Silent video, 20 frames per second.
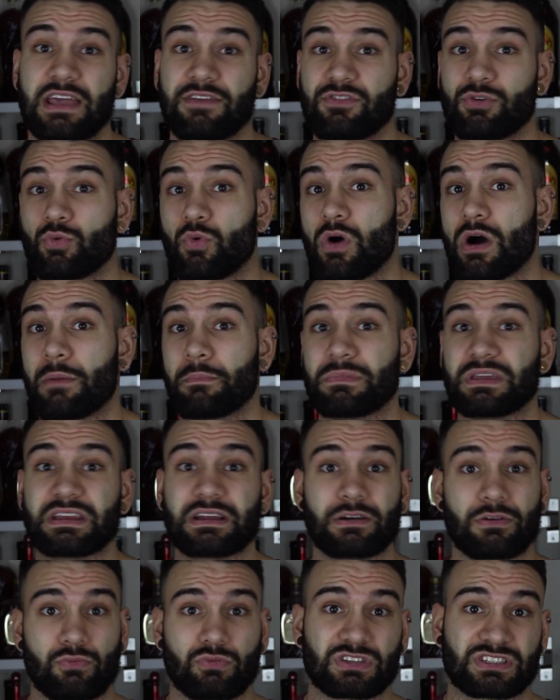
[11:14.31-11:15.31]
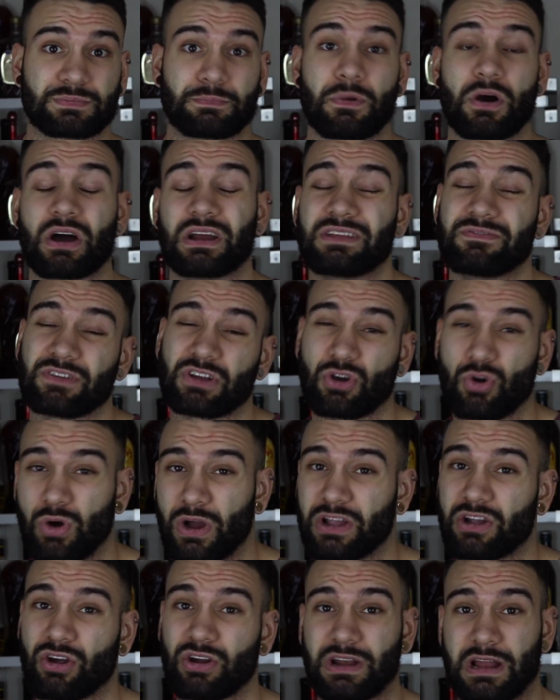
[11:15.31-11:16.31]
if you want me to respond even
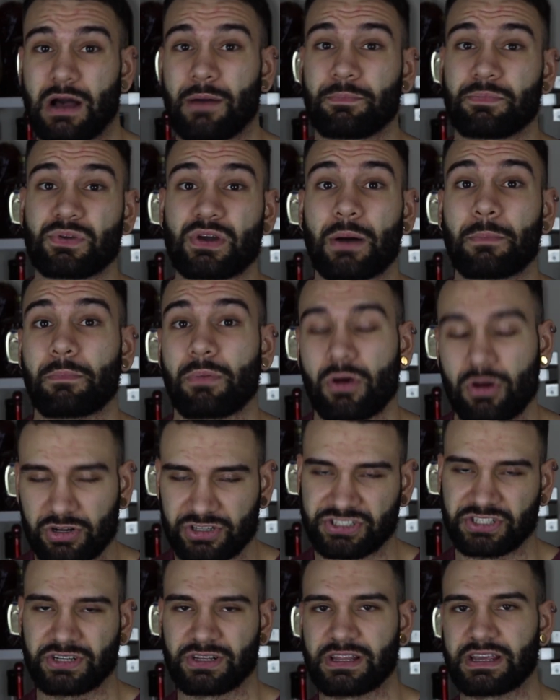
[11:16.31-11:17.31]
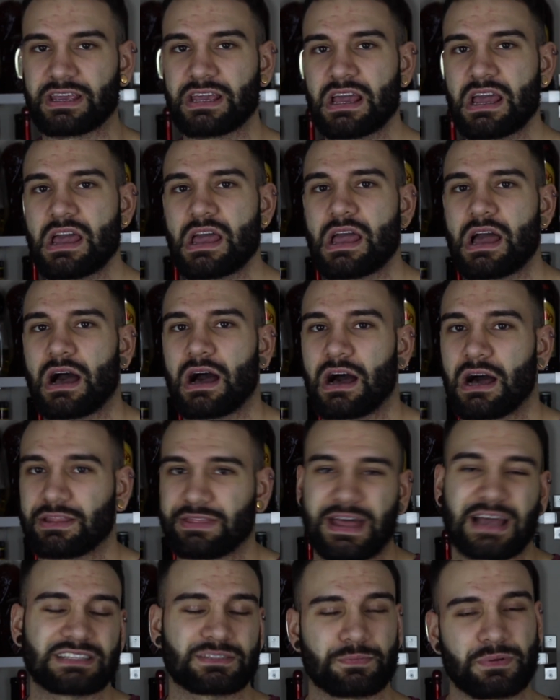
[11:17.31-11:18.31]
quicker and help you out personally.
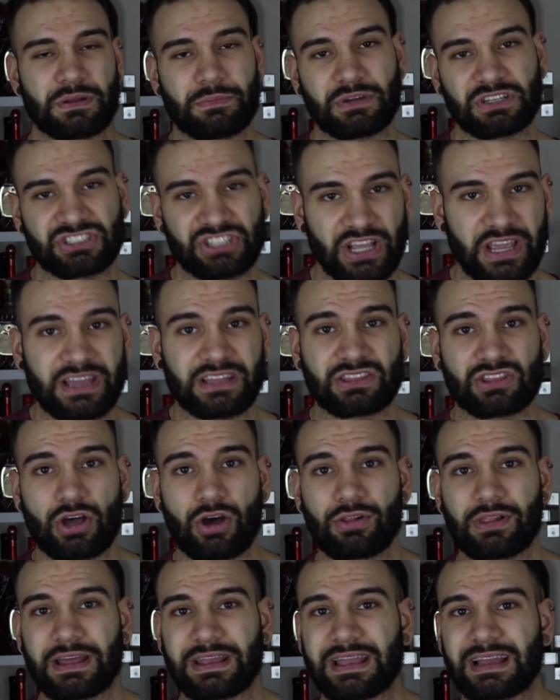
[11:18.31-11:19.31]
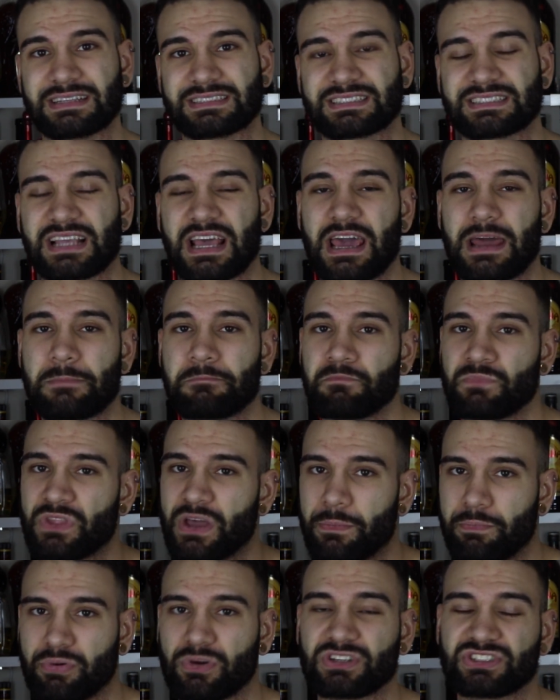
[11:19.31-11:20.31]
That's pretty much it, though. Like I said,
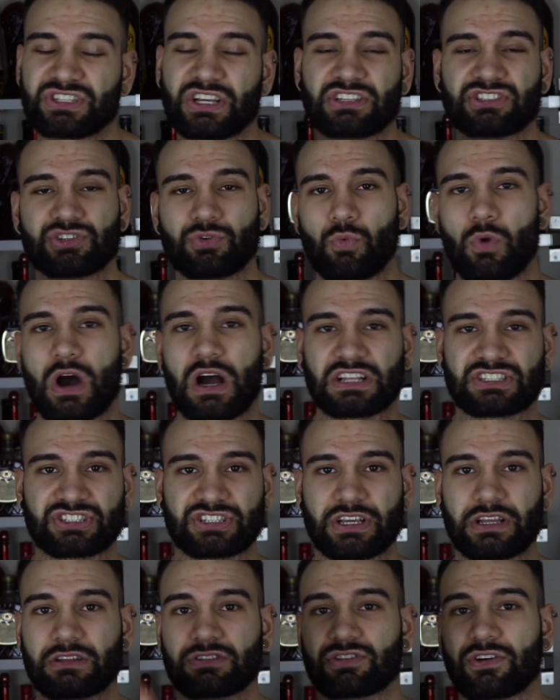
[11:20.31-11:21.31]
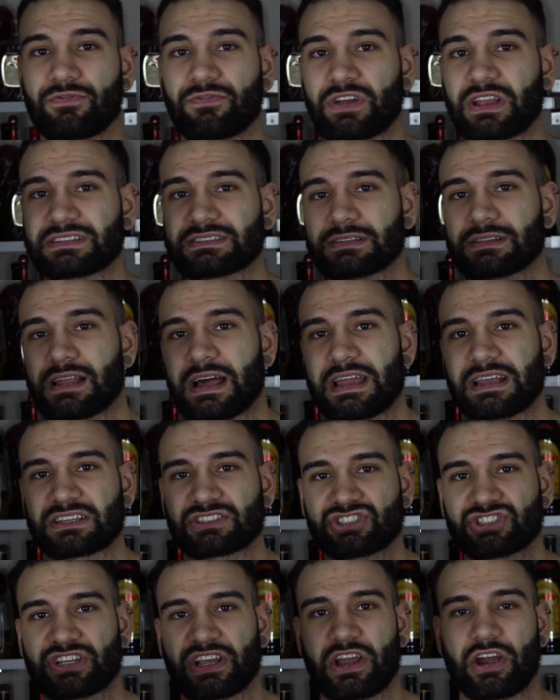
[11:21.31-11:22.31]
appreciate you watching. Don't forget to like,
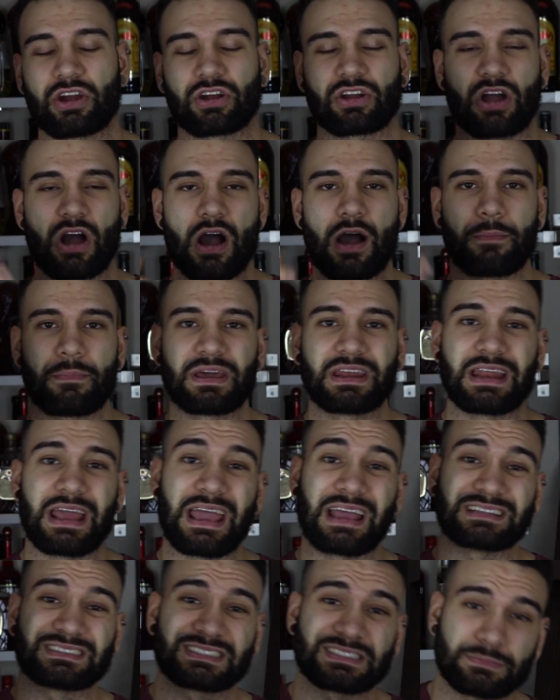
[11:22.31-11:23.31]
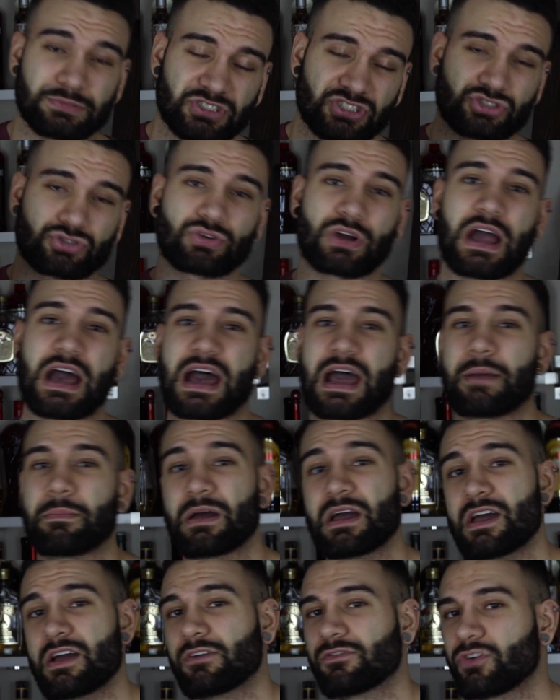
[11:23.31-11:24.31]
share, comment, and
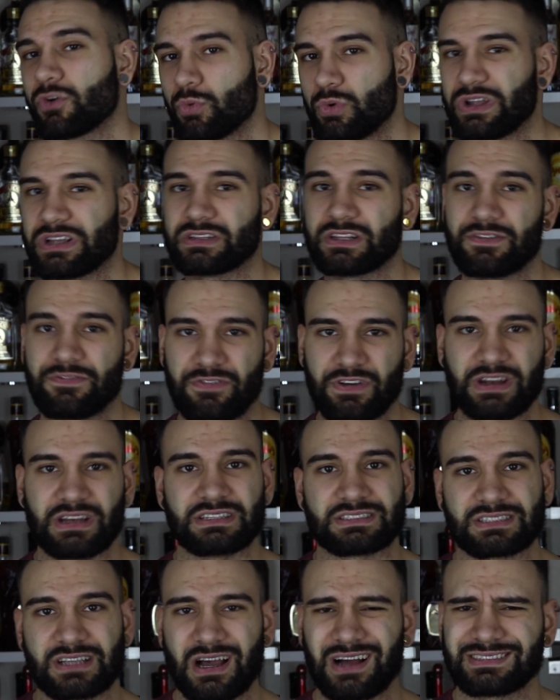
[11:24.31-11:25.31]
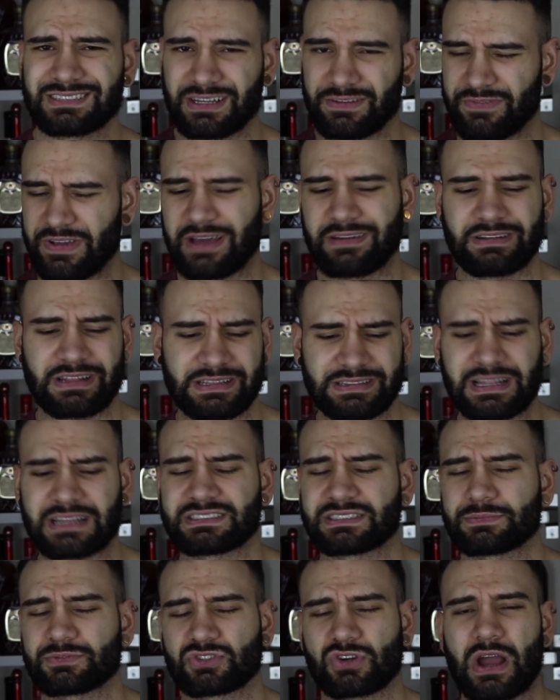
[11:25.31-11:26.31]
subscribe for weekly fitness content. If you haven't hit
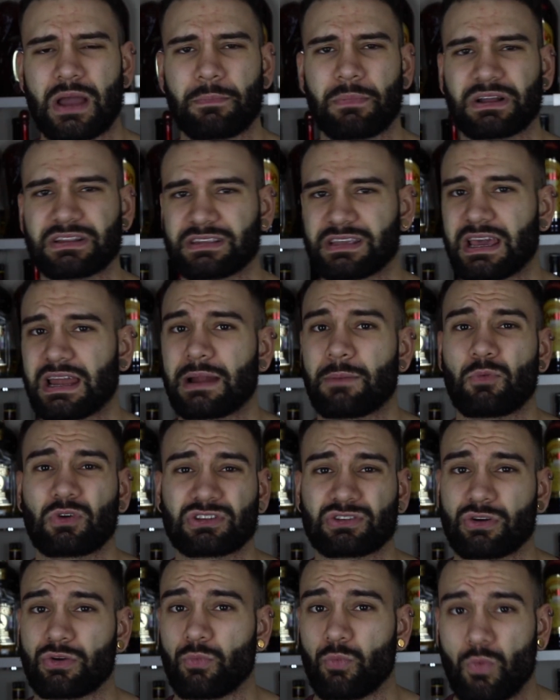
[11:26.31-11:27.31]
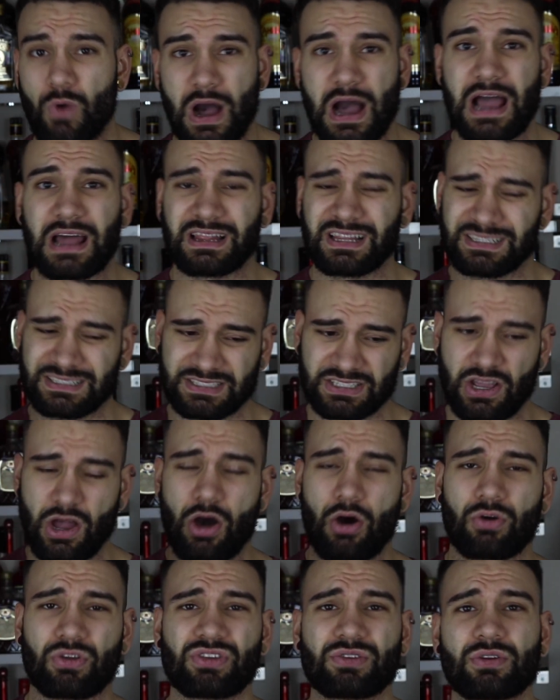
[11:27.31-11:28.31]
that subscribe button yet, I'm wondering why. Let's
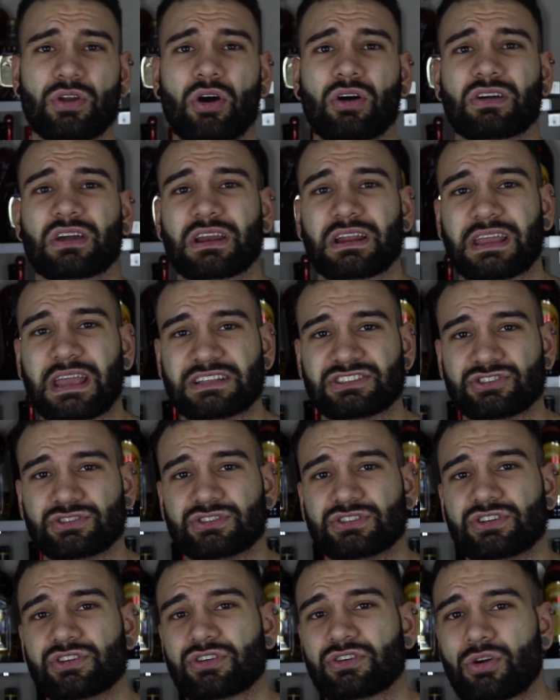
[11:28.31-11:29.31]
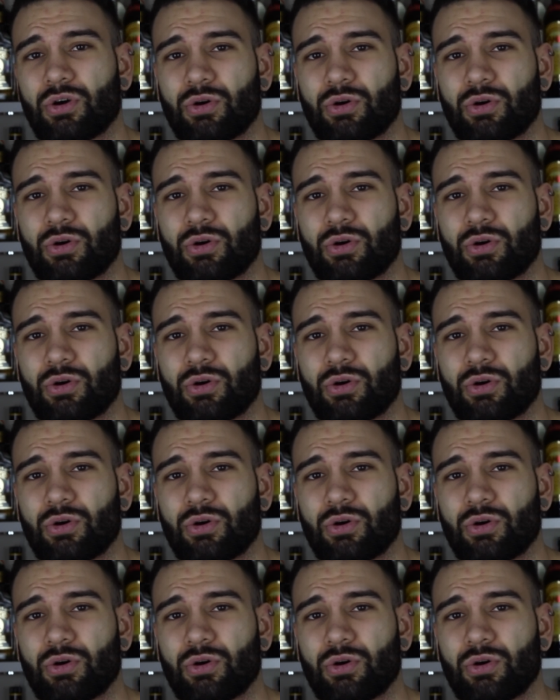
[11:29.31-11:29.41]
go. You know I'm gonna get you to your